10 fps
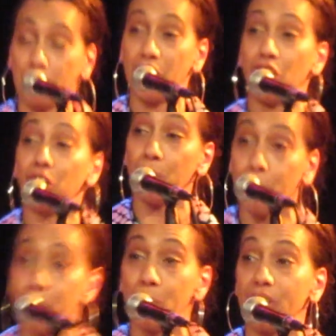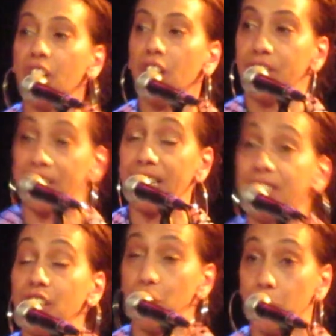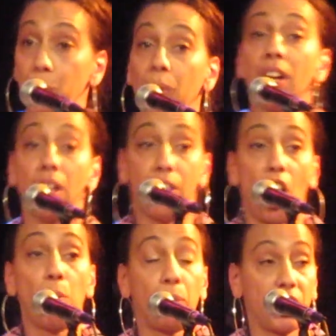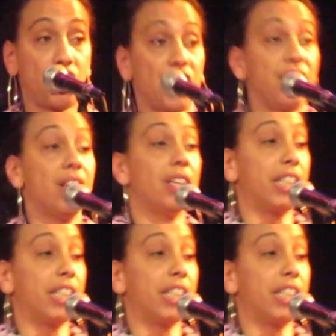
being used to continue the oppression,